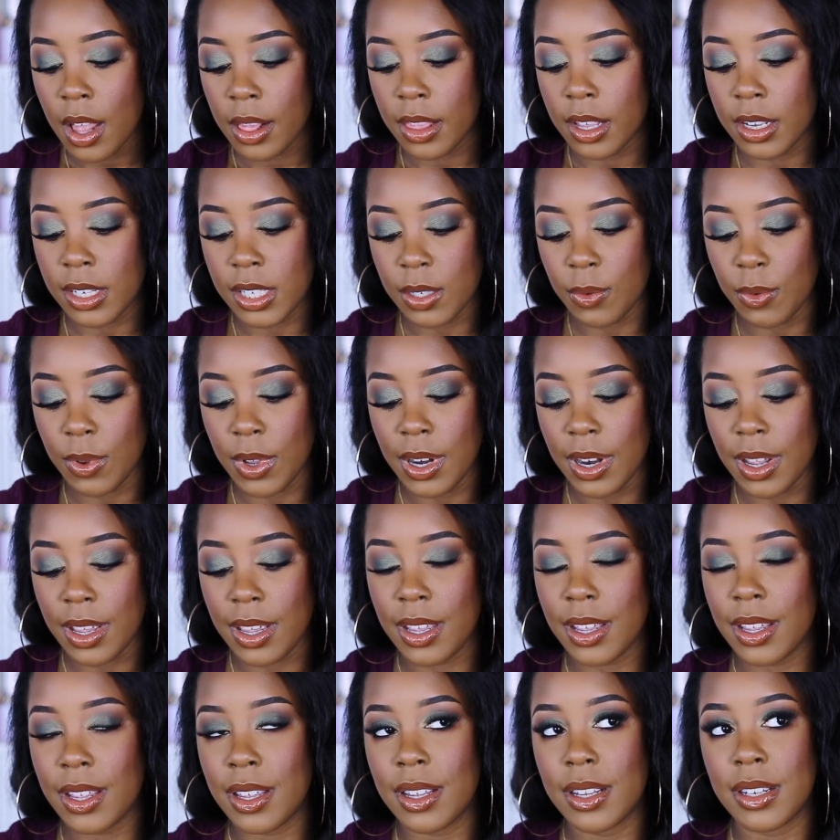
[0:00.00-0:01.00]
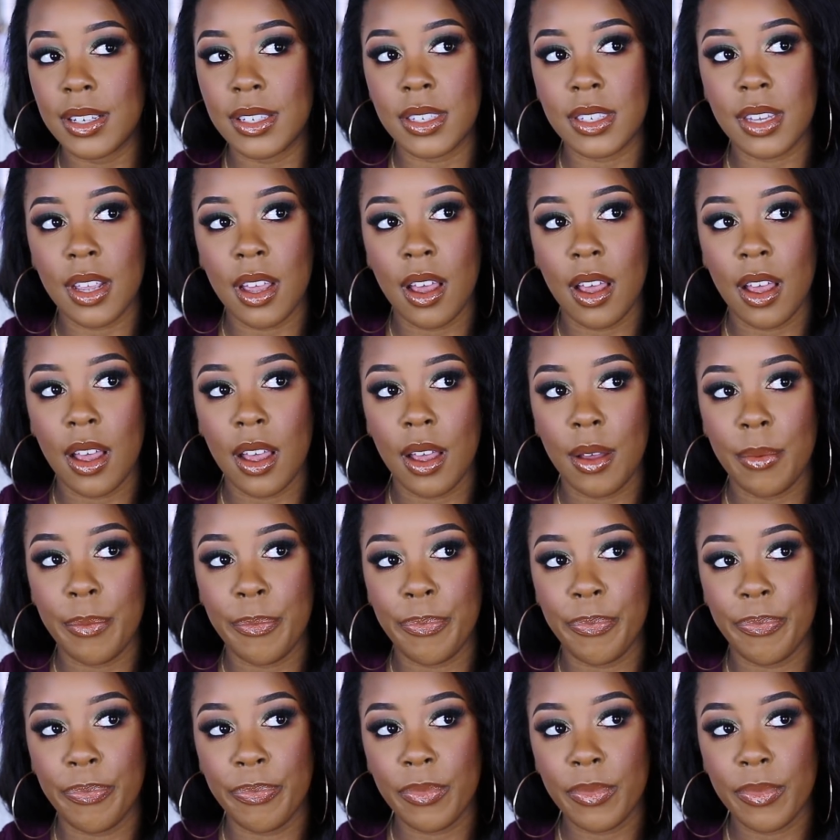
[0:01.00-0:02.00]
This one is
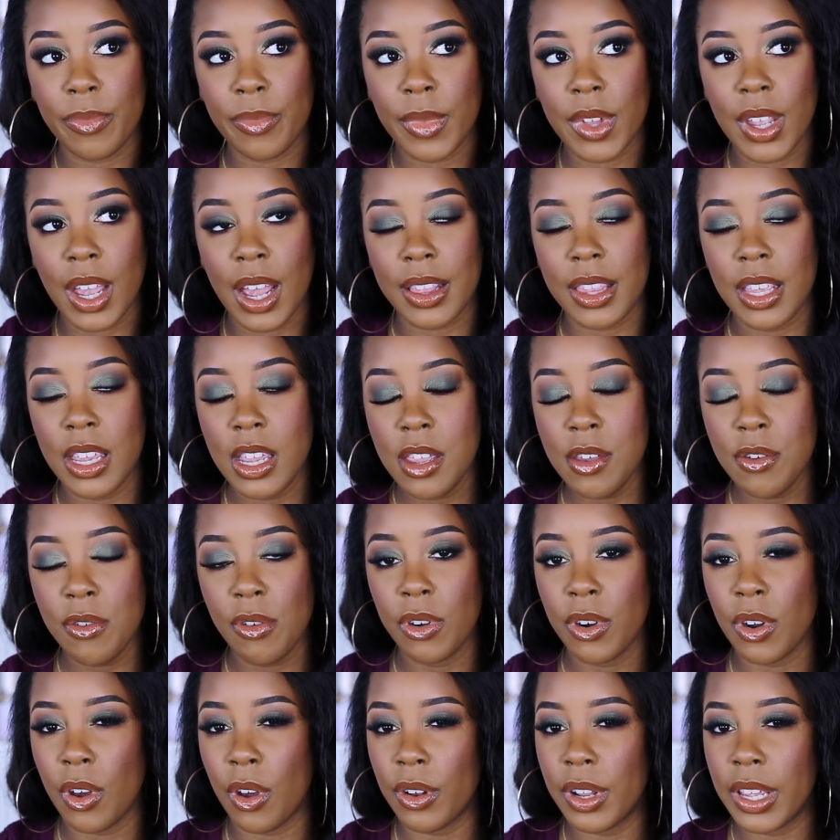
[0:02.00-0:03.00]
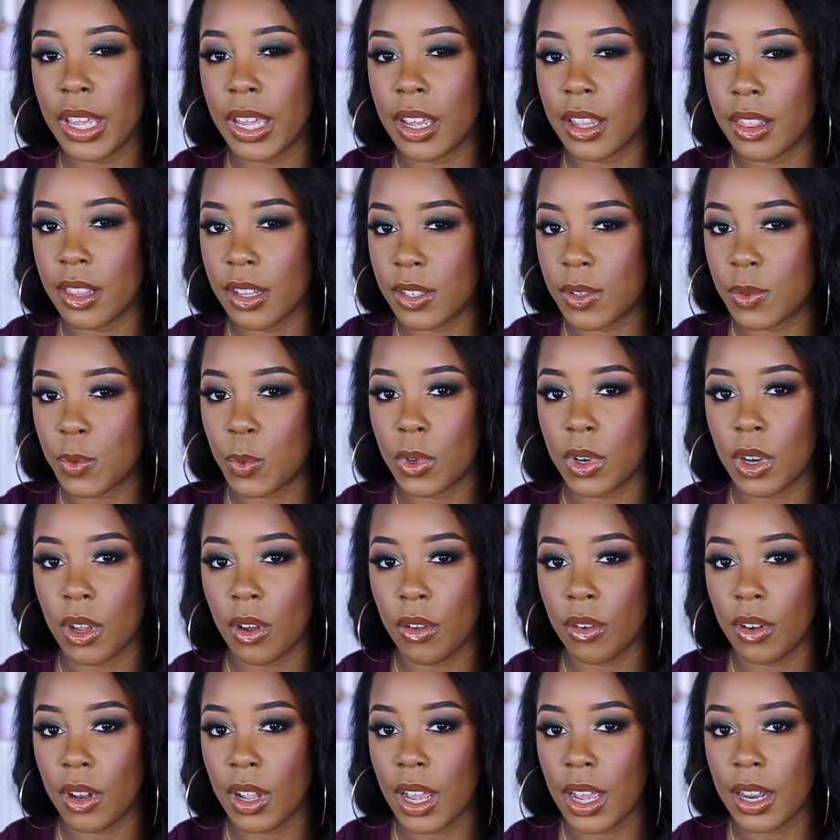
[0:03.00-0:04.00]
um, I think you can only get this one
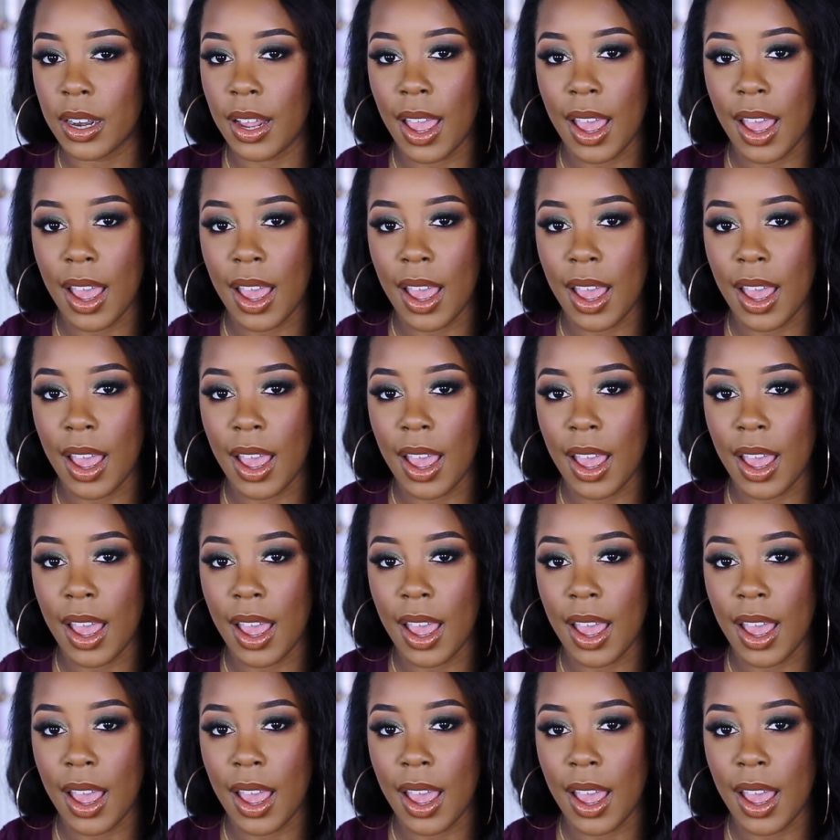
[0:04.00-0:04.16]
online.